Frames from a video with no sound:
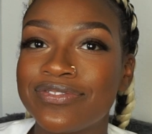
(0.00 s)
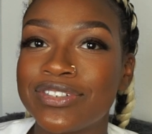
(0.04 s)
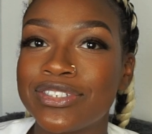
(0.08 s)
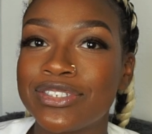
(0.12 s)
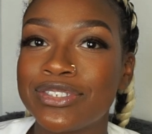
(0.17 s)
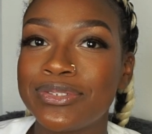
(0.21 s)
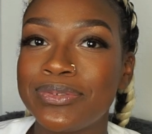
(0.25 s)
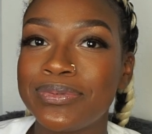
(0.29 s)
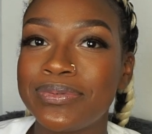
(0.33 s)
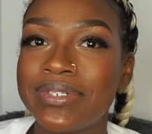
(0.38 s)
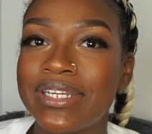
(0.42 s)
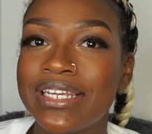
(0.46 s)
for
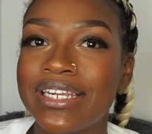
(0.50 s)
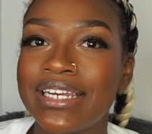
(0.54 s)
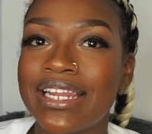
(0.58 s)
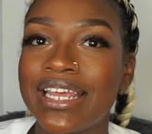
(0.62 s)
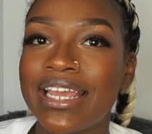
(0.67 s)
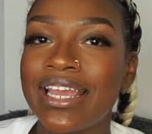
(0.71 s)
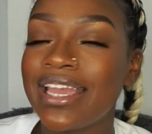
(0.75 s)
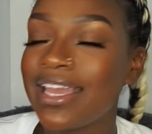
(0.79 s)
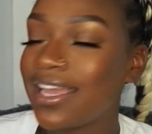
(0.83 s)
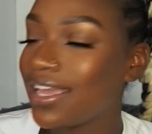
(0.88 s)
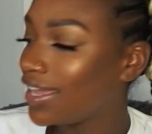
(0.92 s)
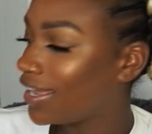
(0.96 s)
tuning
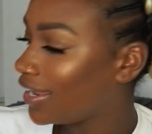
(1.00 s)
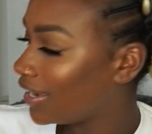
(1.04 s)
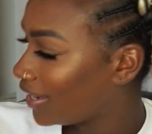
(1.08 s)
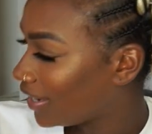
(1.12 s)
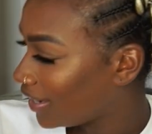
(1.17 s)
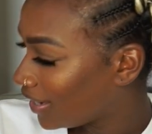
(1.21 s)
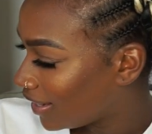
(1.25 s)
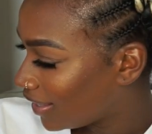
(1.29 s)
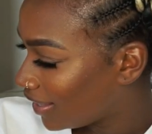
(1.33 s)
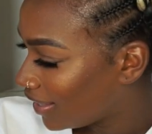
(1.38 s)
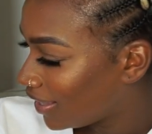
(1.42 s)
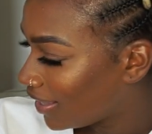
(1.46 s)

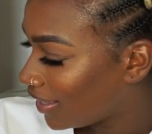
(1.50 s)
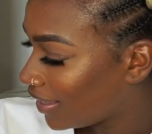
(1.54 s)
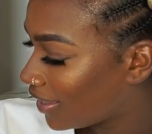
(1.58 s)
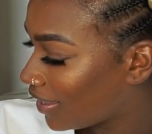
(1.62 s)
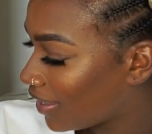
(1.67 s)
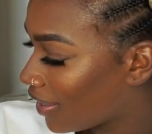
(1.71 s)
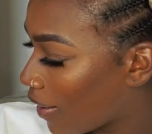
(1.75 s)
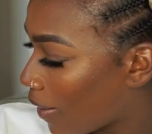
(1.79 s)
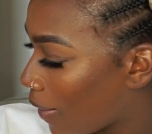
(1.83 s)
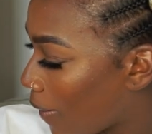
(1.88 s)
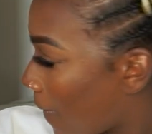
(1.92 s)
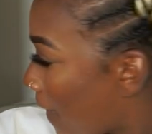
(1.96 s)
in.
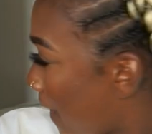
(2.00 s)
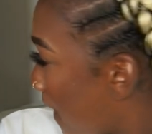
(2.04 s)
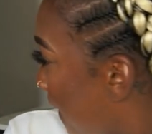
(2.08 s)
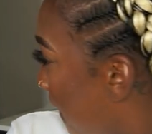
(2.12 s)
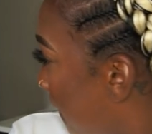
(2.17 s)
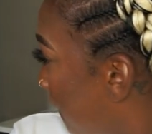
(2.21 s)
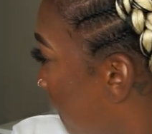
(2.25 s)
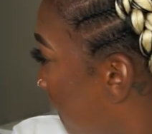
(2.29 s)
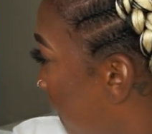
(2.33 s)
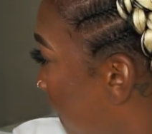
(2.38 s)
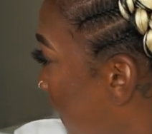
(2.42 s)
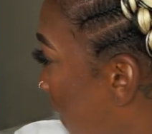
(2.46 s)

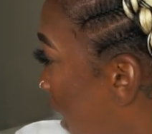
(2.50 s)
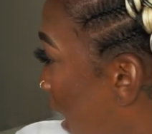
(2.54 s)
I